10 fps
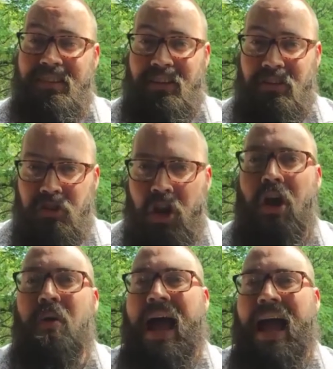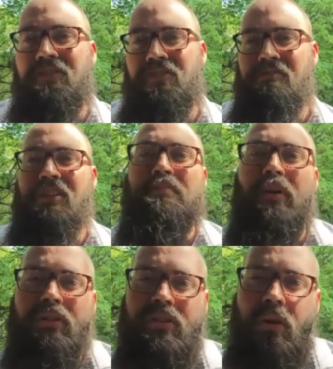know how to
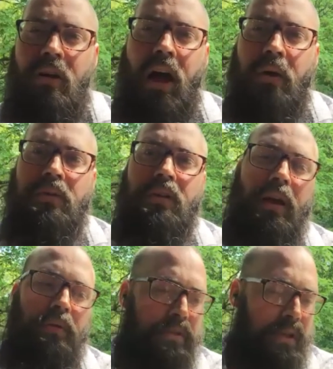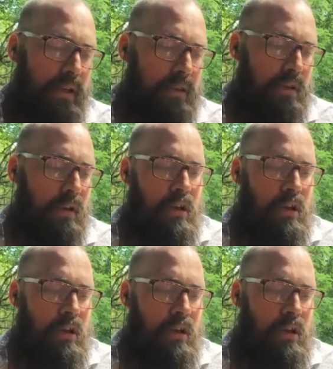respond. So I would say that